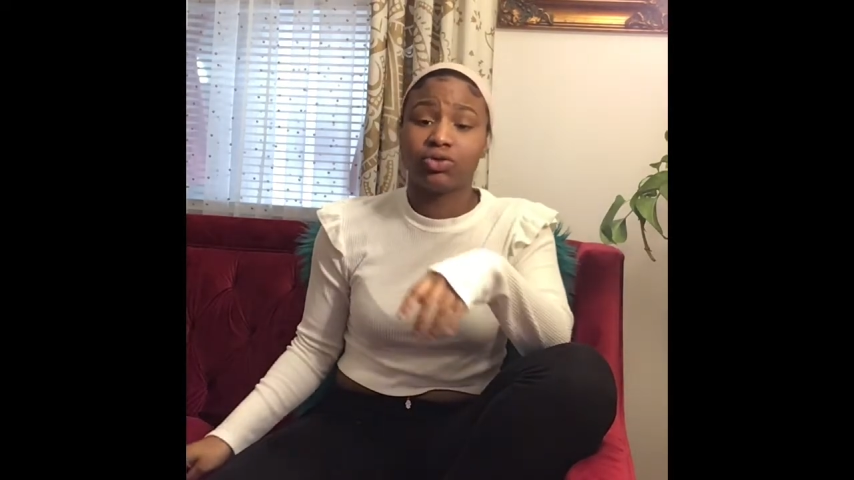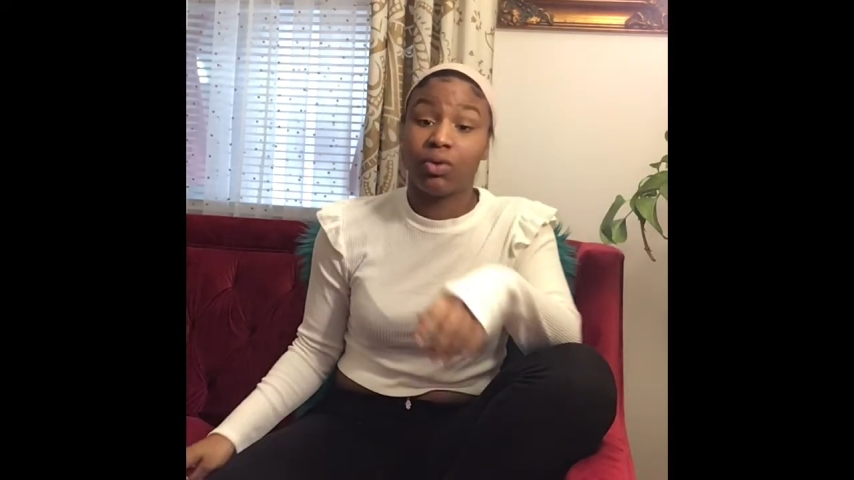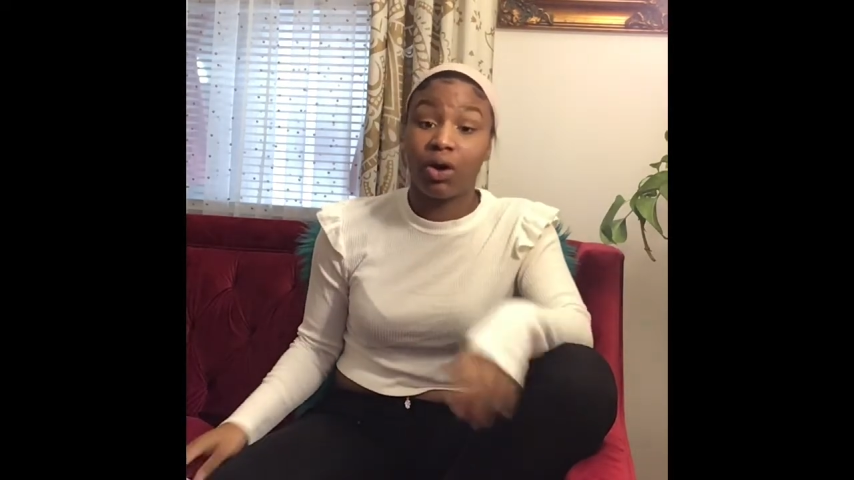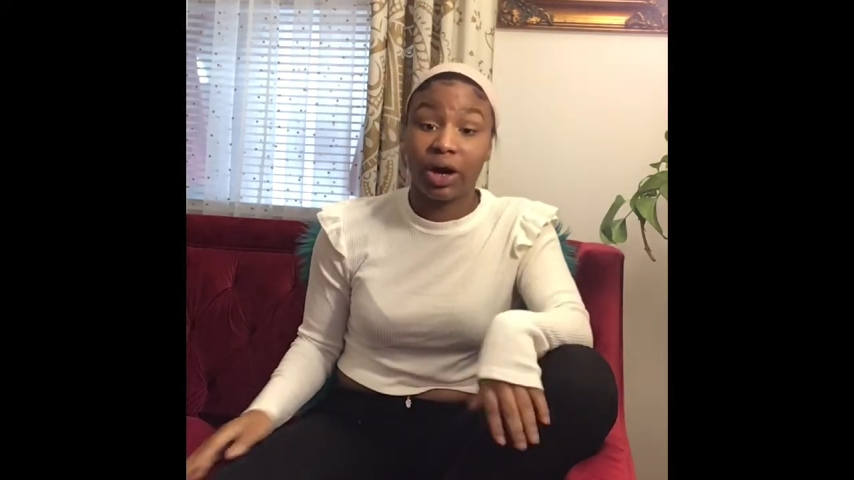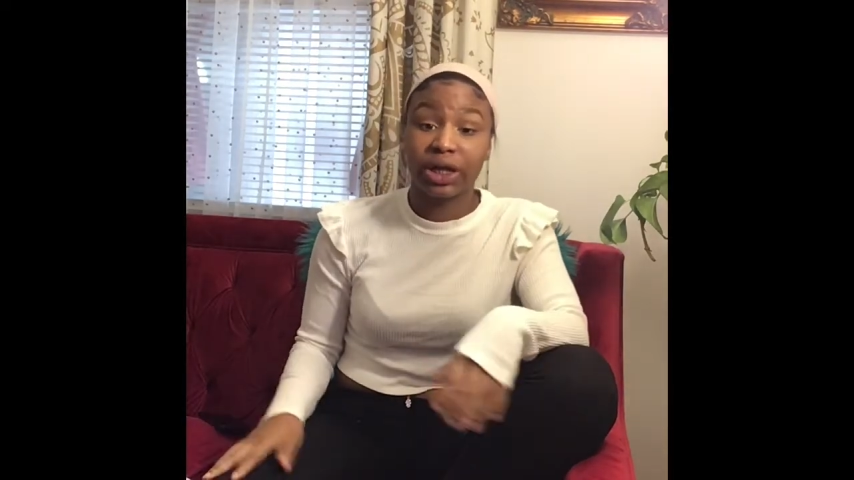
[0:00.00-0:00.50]
you
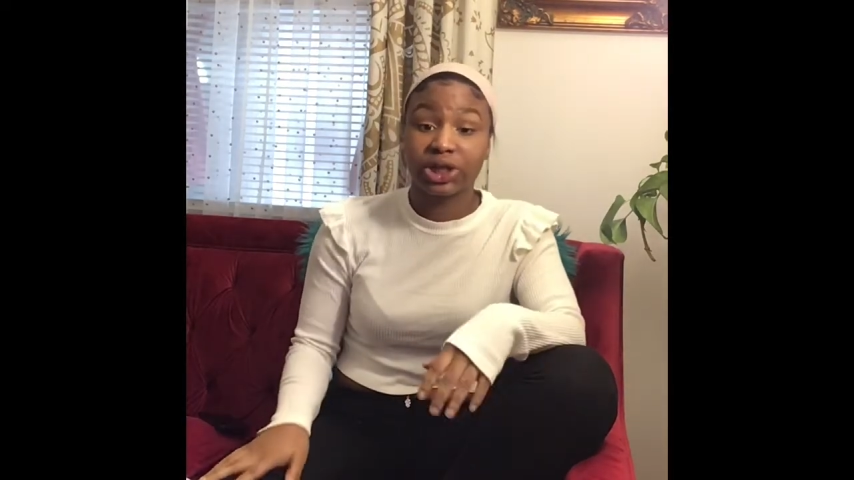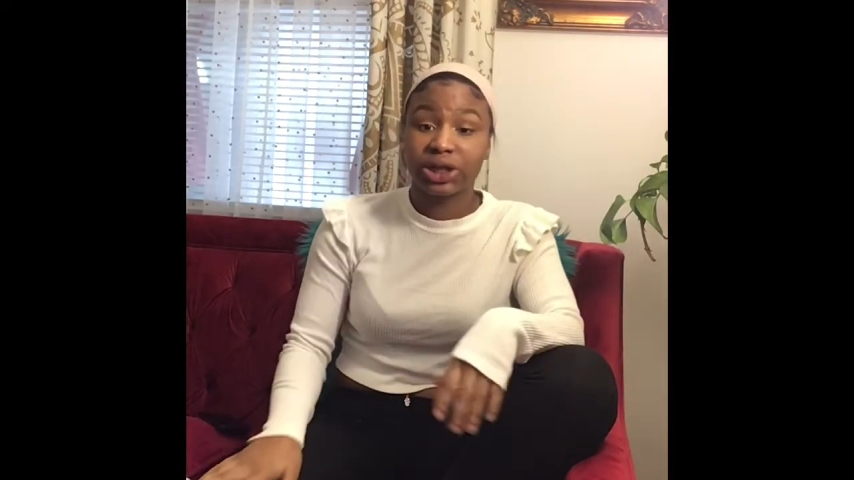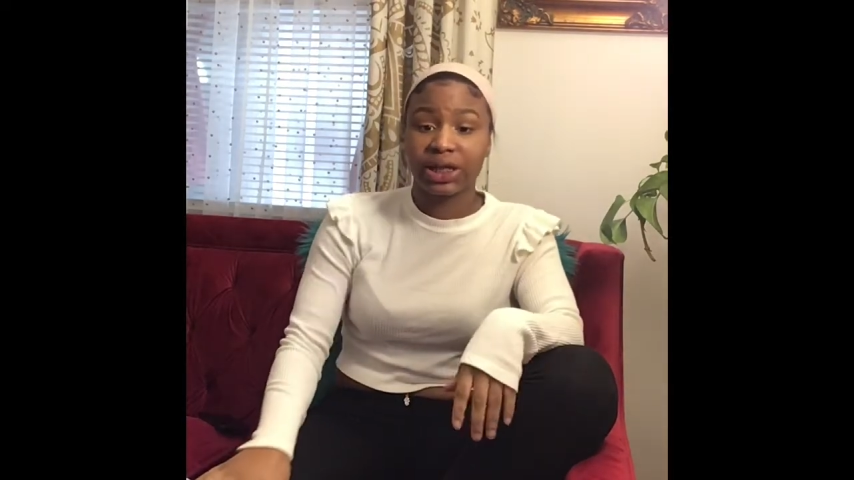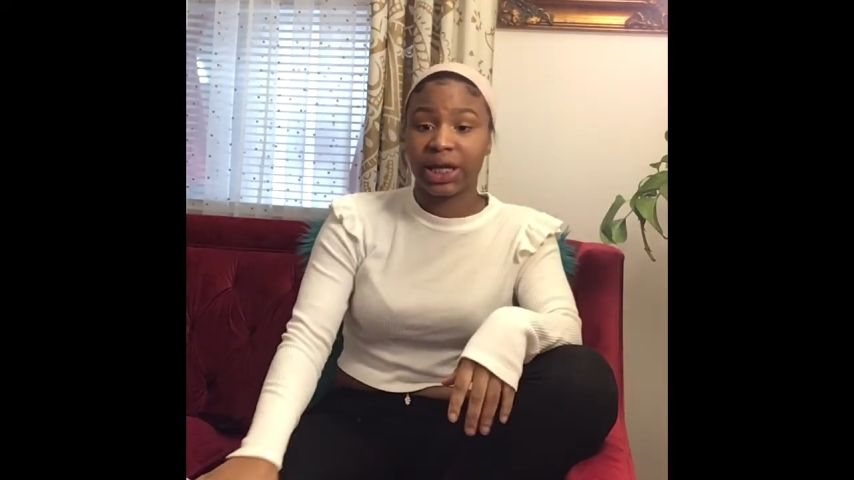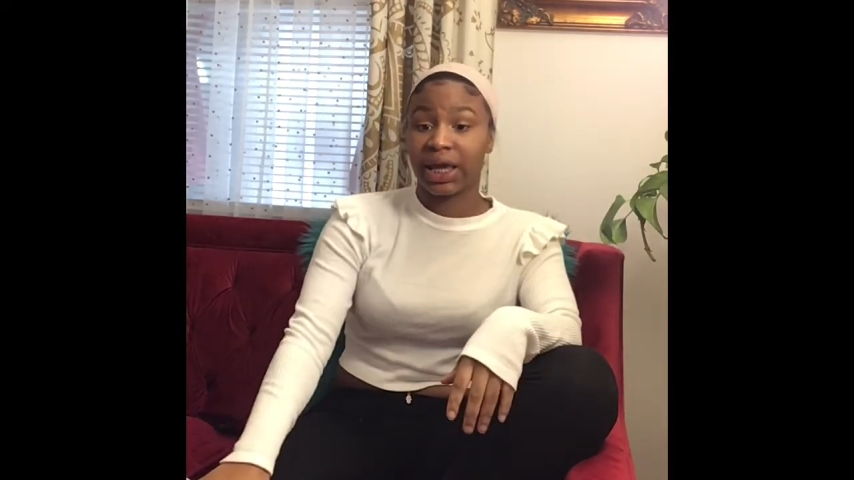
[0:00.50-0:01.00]
are
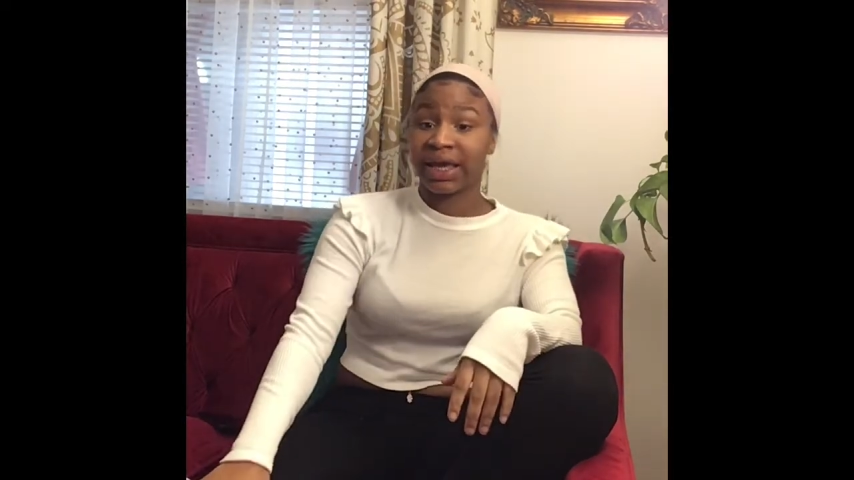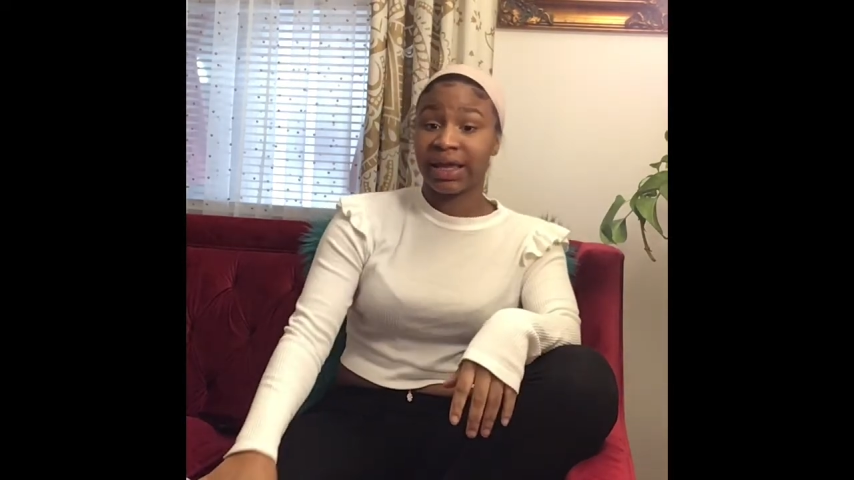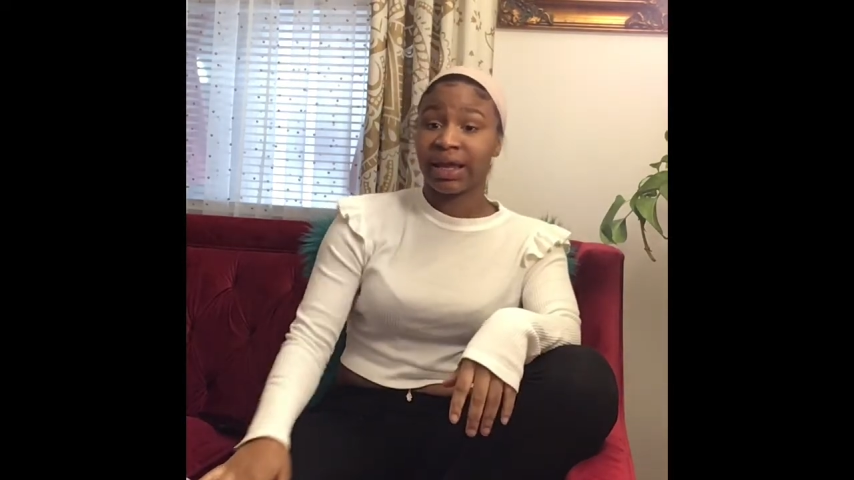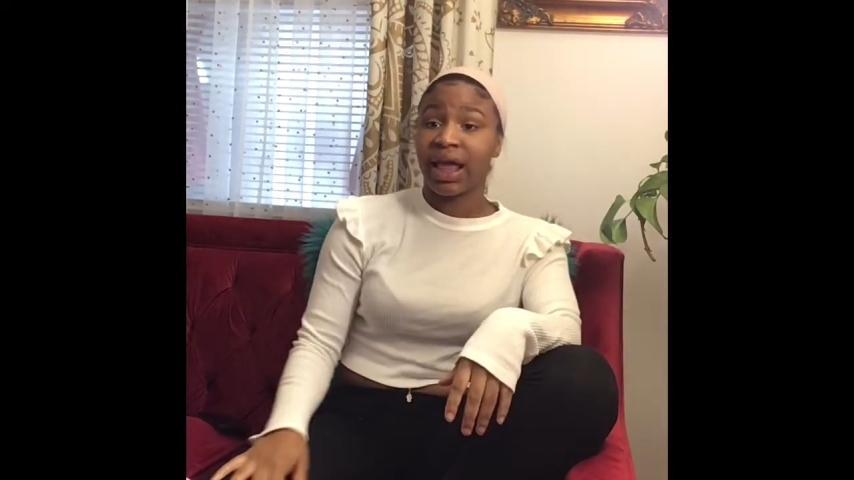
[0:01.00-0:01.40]
interested in,